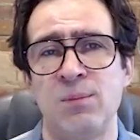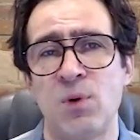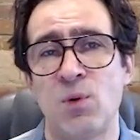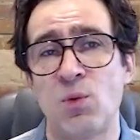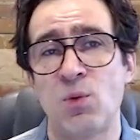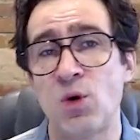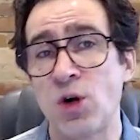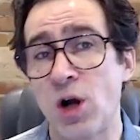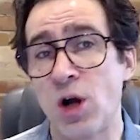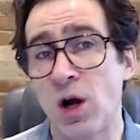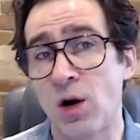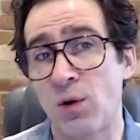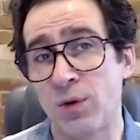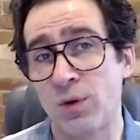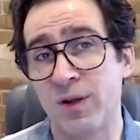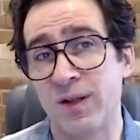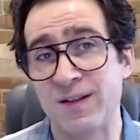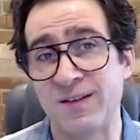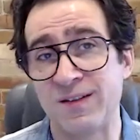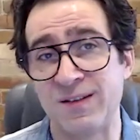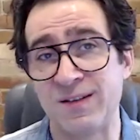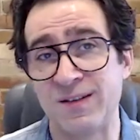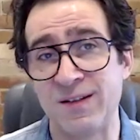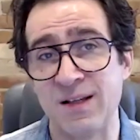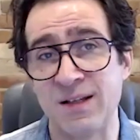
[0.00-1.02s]
But we're not really
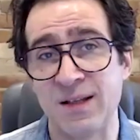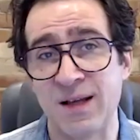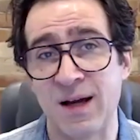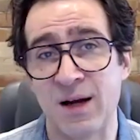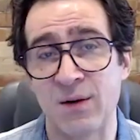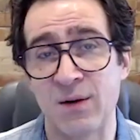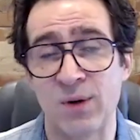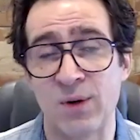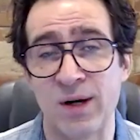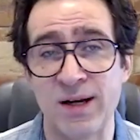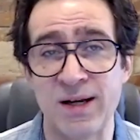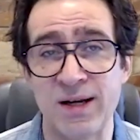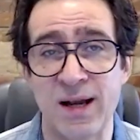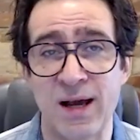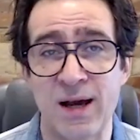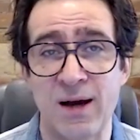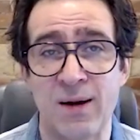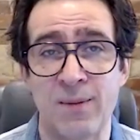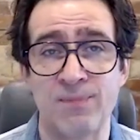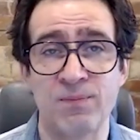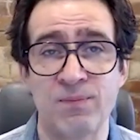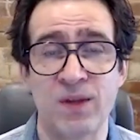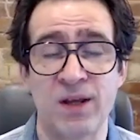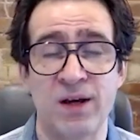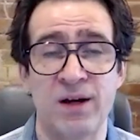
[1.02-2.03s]
seeing that right
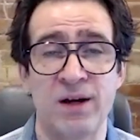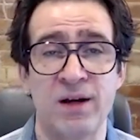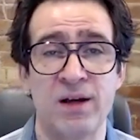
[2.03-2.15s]
now.